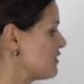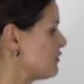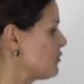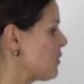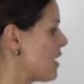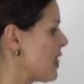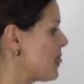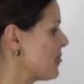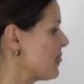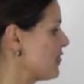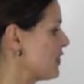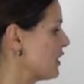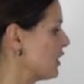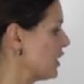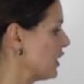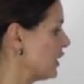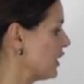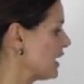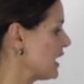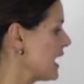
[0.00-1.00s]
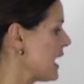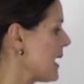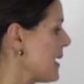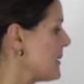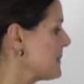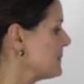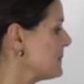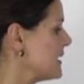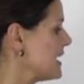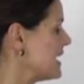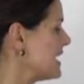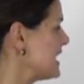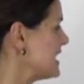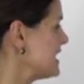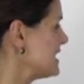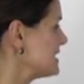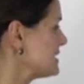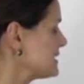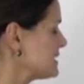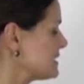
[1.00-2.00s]
of 1/3, but
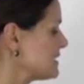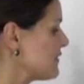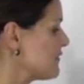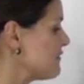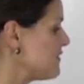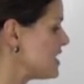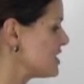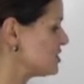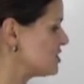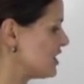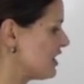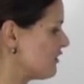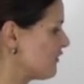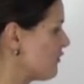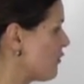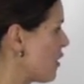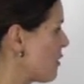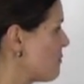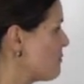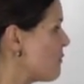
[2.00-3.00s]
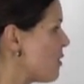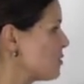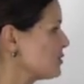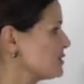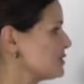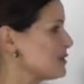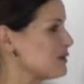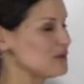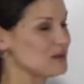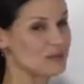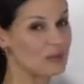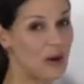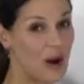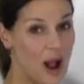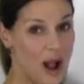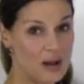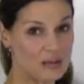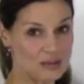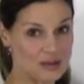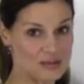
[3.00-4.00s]
it is sufficient for most of the
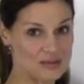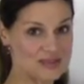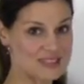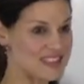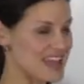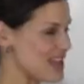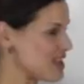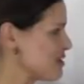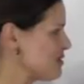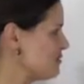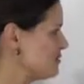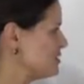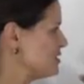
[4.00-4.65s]
problems that you